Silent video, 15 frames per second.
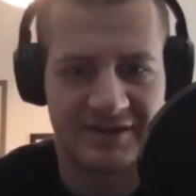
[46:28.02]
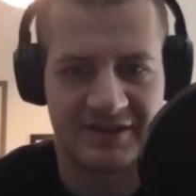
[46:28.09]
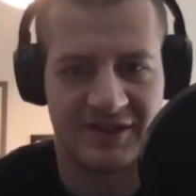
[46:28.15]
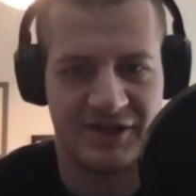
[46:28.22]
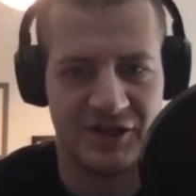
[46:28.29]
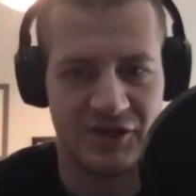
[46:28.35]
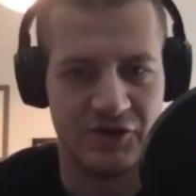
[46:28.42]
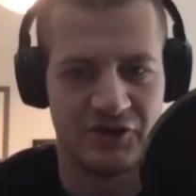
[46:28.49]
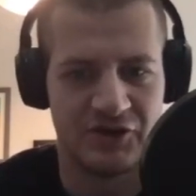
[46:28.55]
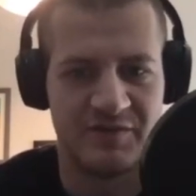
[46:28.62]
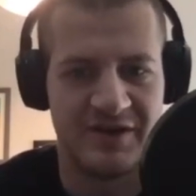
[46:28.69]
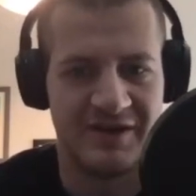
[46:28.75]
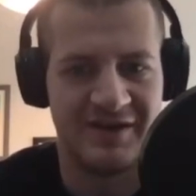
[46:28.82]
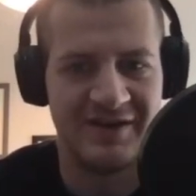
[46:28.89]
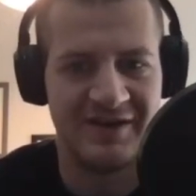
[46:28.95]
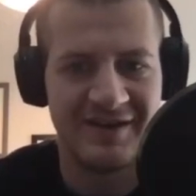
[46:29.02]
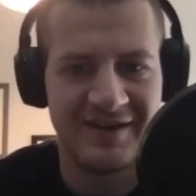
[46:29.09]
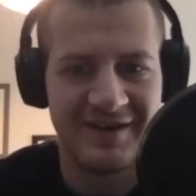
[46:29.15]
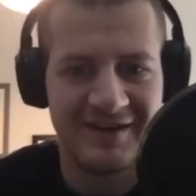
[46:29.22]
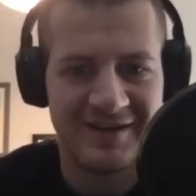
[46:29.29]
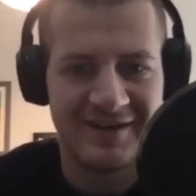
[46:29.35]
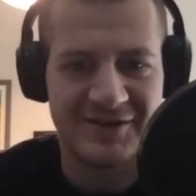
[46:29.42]
Excuse me.
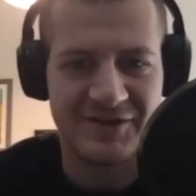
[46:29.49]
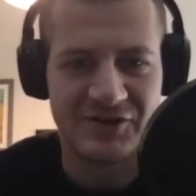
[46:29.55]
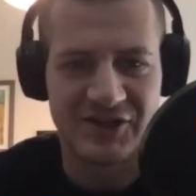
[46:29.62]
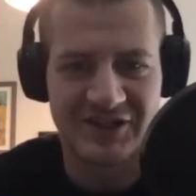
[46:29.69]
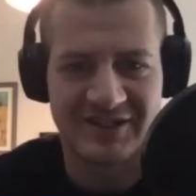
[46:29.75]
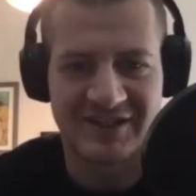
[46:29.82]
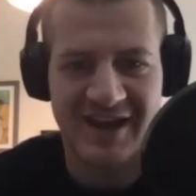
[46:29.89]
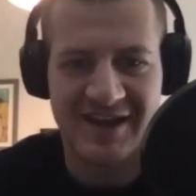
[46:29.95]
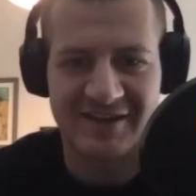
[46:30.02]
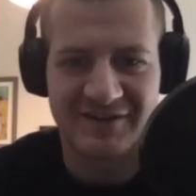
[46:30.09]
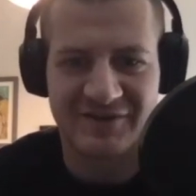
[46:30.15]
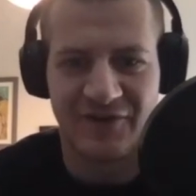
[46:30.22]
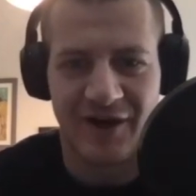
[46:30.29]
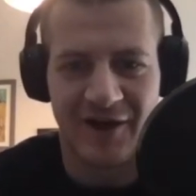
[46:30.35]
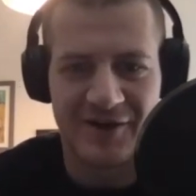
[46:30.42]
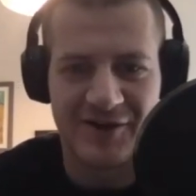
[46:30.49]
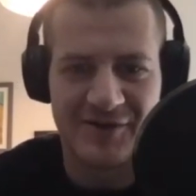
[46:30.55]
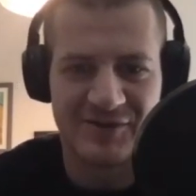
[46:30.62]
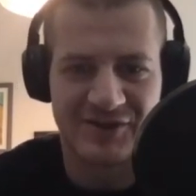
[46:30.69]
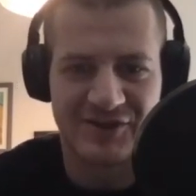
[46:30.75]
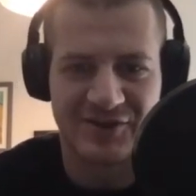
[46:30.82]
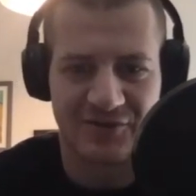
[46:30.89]
You just say his
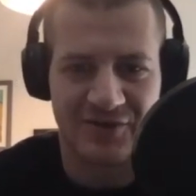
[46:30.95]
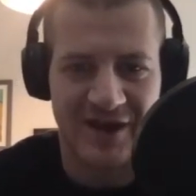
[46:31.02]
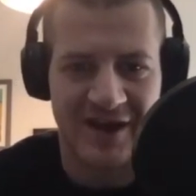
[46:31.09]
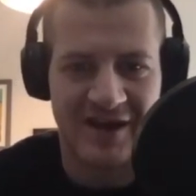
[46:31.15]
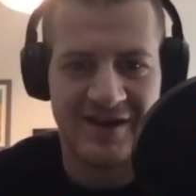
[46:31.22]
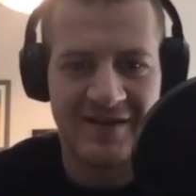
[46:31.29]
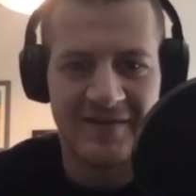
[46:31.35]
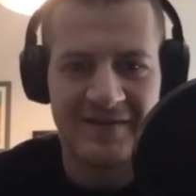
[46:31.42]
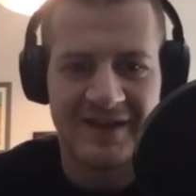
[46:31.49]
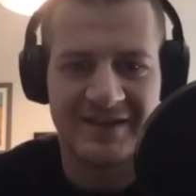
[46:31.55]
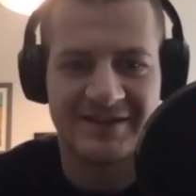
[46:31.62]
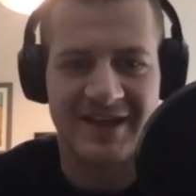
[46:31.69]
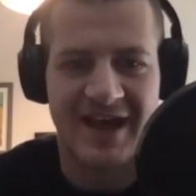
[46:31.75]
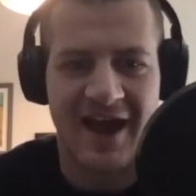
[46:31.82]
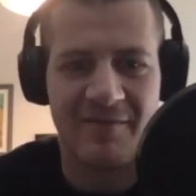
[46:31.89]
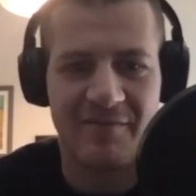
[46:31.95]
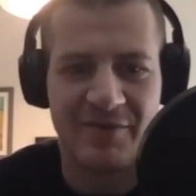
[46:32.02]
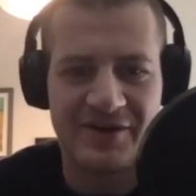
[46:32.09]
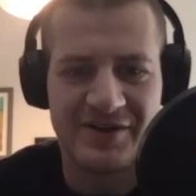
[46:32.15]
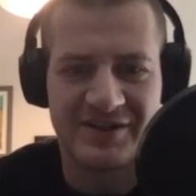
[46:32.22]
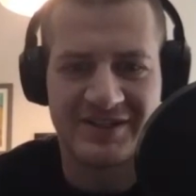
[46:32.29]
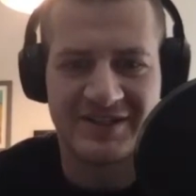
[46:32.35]
volume is great. His
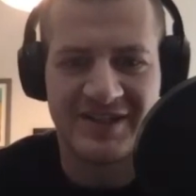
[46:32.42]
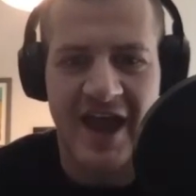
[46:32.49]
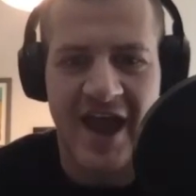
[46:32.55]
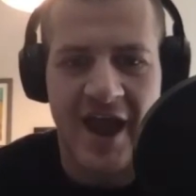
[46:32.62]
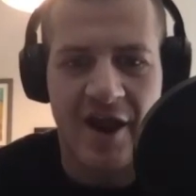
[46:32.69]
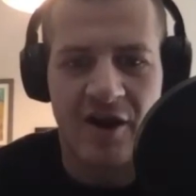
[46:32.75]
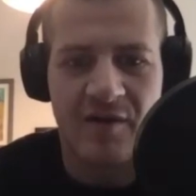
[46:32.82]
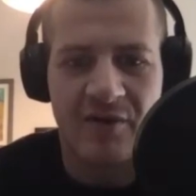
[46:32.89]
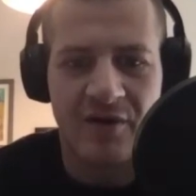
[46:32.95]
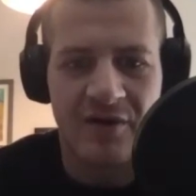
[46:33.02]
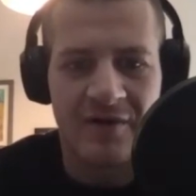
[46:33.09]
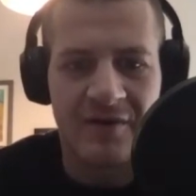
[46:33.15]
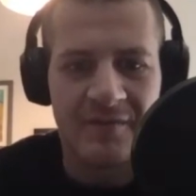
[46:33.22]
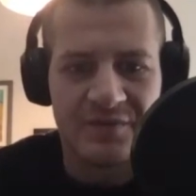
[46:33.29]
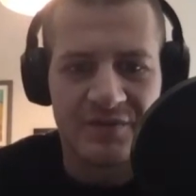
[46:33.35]
output is terrible.